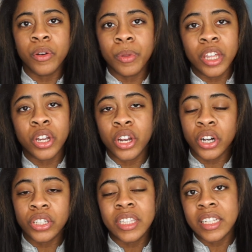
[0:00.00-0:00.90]
really
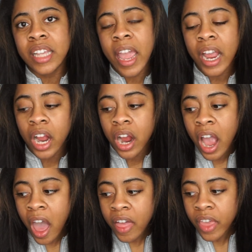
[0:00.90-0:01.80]
curled this hair
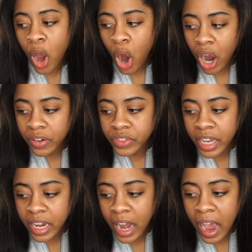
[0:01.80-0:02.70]
that
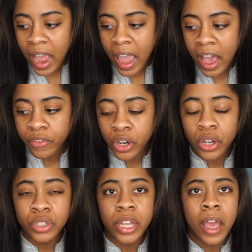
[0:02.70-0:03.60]
often. I have
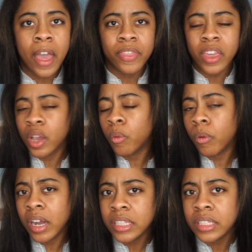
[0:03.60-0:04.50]
curled it, I think,
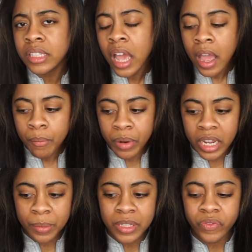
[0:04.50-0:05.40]
once, but
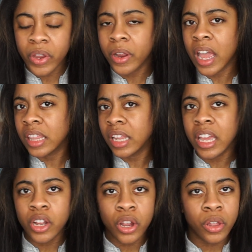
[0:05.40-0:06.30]
it was a
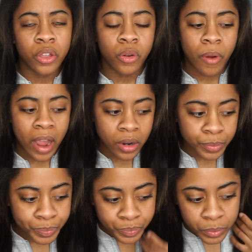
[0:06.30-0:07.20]
light curling
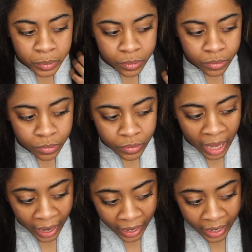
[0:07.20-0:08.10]
around,
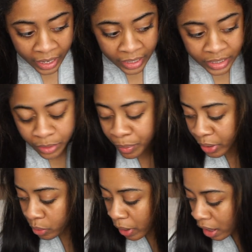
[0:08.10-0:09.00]
and it did
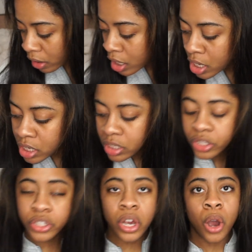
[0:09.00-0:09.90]
pretty well.
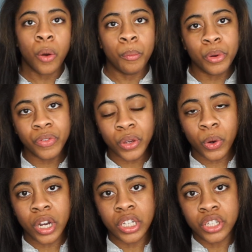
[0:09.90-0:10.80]
So moving
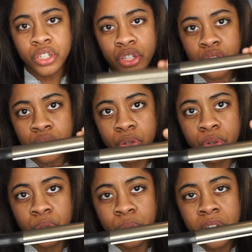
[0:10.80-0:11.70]
on
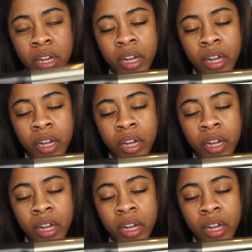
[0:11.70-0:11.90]
to